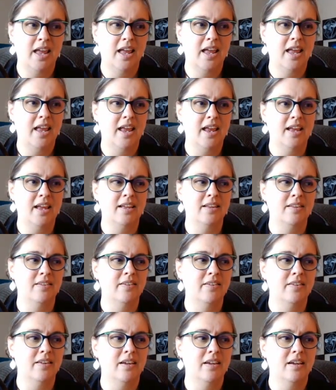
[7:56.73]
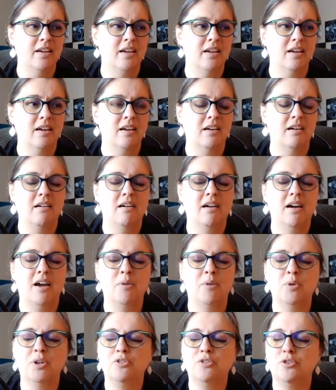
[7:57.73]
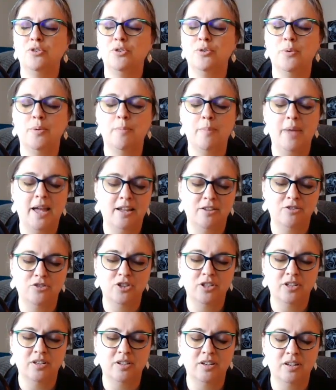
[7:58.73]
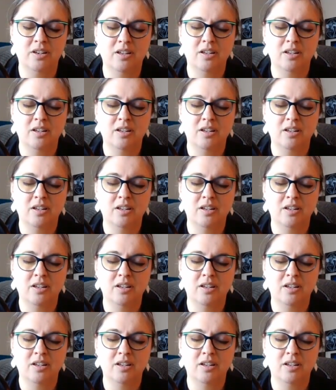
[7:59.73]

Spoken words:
And I want you to imagine